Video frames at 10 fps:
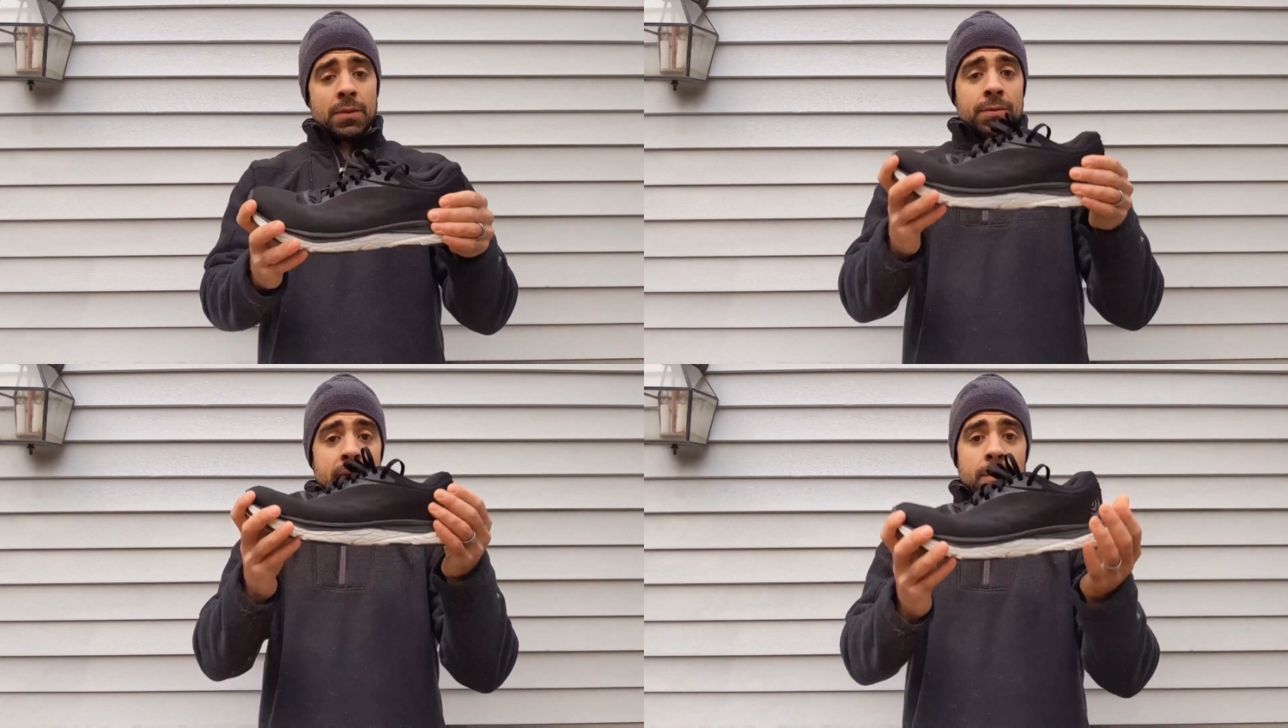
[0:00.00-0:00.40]

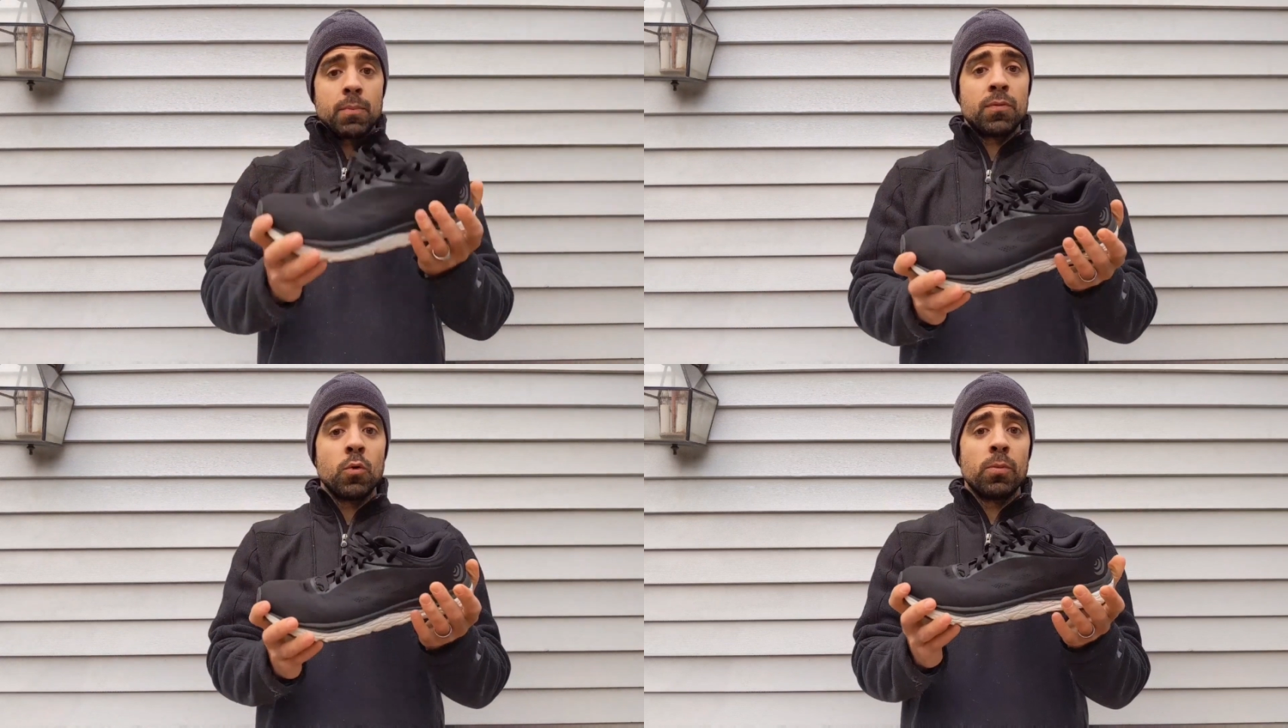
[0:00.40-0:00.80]
Another thing,
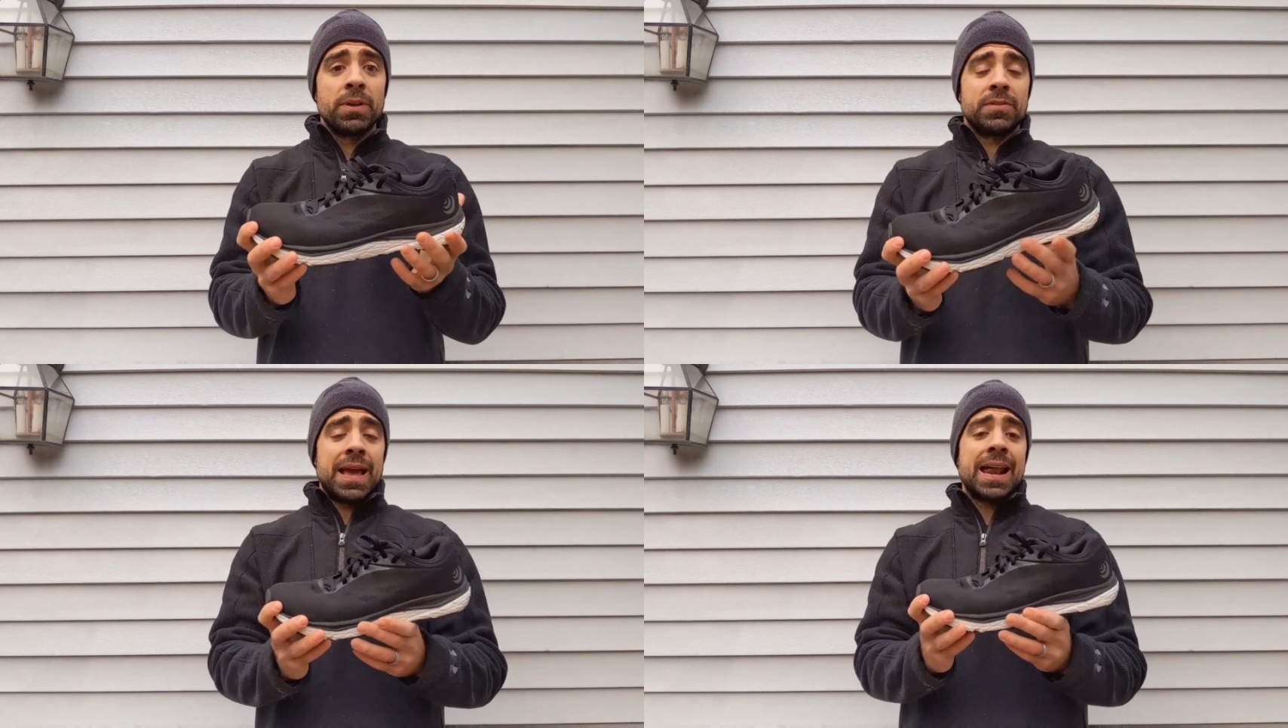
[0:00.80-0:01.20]

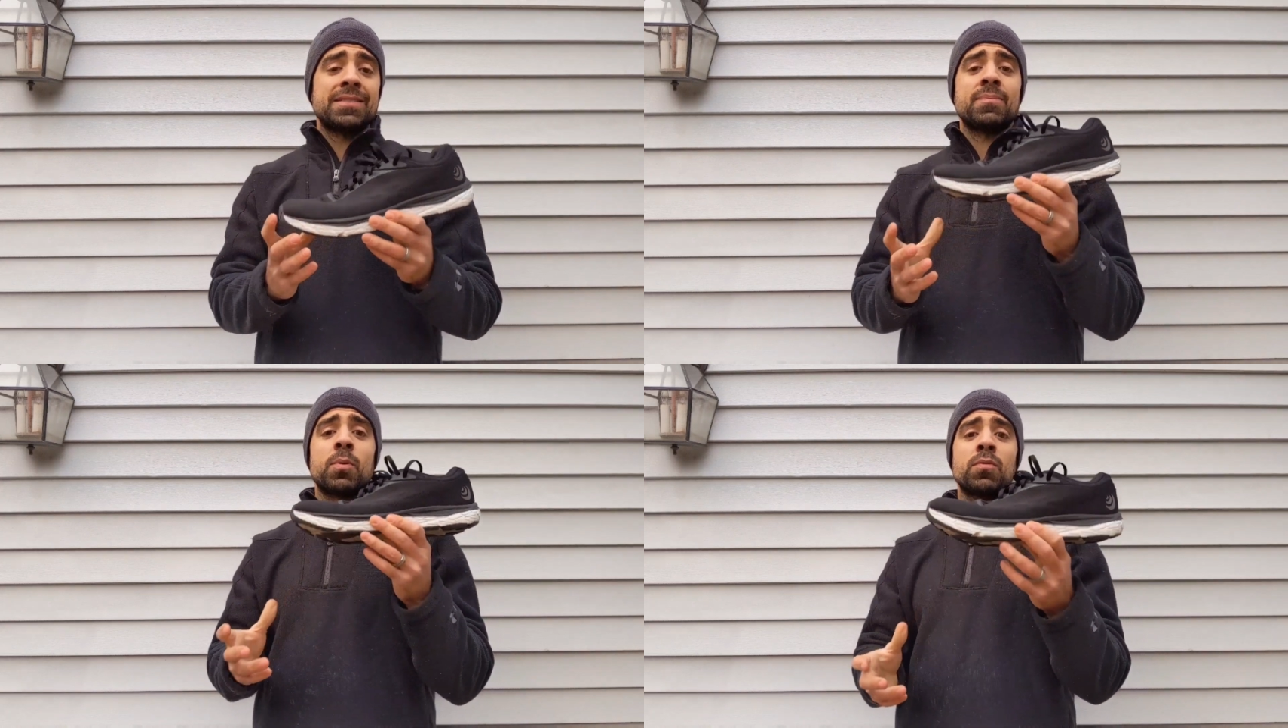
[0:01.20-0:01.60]
performance. How
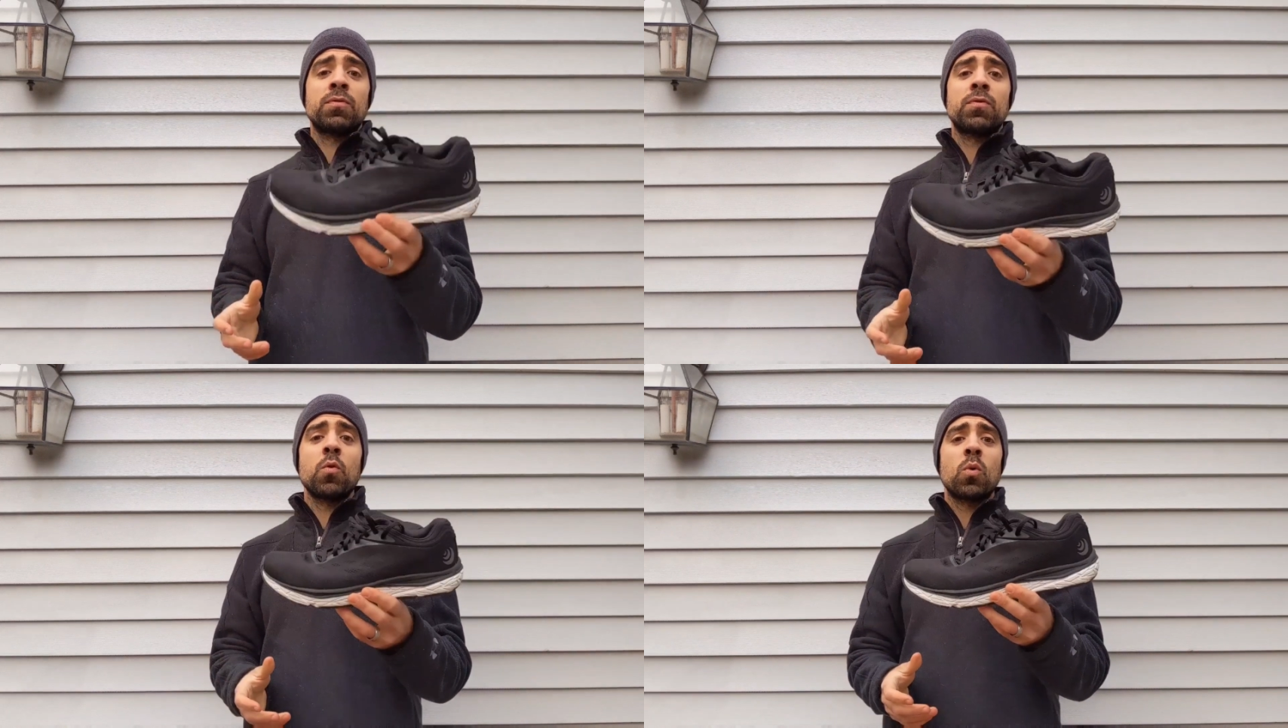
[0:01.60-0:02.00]
does it
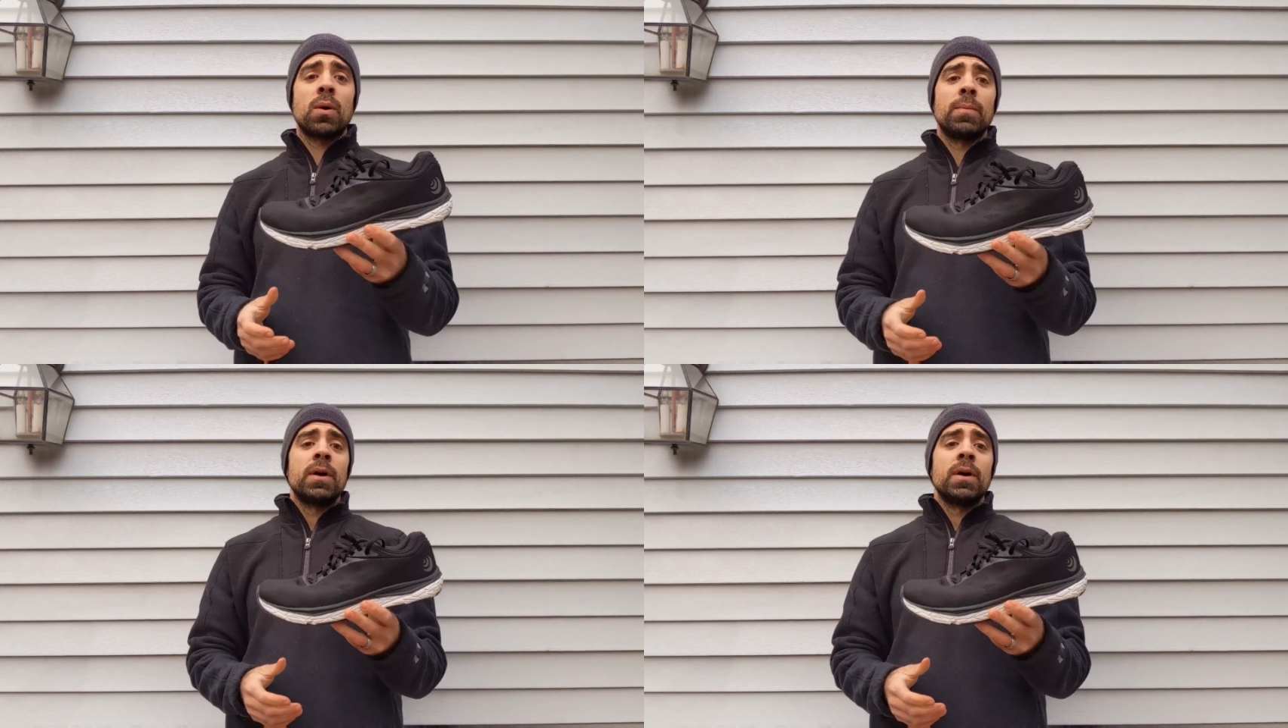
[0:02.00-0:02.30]
perform?